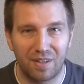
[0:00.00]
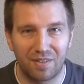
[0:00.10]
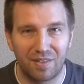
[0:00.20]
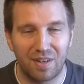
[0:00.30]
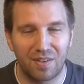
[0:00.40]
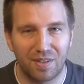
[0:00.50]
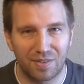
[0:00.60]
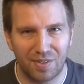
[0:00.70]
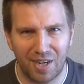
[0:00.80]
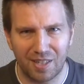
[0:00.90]
the city on the
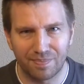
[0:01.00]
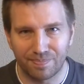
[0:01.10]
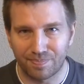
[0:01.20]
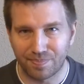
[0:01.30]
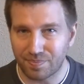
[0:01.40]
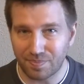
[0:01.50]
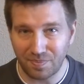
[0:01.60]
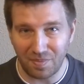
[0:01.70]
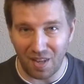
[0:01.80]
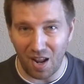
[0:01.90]
other side.
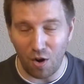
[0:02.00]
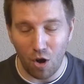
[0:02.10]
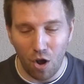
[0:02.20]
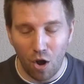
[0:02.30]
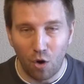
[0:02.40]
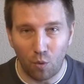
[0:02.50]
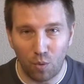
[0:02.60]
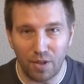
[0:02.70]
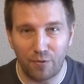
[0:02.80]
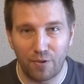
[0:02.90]

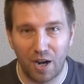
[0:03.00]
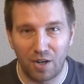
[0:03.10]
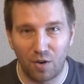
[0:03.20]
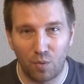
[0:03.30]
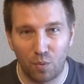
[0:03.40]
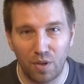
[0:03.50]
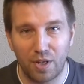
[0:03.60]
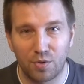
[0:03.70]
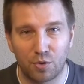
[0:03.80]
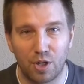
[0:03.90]
Really fun,
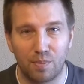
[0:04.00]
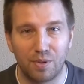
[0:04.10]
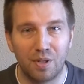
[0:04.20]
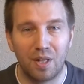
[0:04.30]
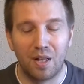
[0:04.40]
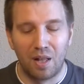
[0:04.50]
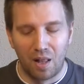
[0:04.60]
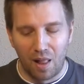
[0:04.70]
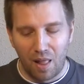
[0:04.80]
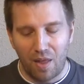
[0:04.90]
really enjoyable,
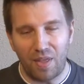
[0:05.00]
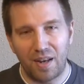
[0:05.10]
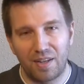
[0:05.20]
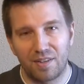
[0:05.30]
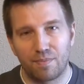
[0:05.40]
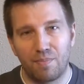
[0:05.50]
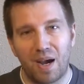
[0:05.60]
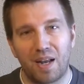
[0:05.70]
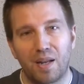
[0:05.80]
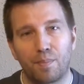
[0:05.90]
and that is
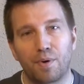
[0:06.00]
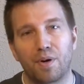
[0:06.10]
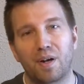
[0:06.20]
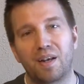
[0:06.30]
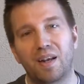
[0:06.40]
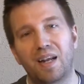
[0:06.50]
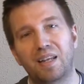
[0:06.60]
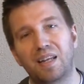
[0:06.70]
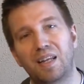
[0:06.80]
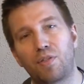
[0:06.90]
my number
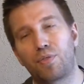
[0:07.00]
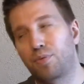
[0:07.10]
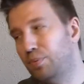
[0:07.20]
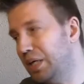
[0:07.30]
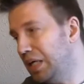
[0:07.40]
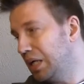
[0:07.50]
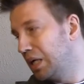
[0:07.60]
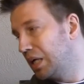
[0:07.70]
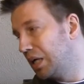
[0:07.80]
ninety-three.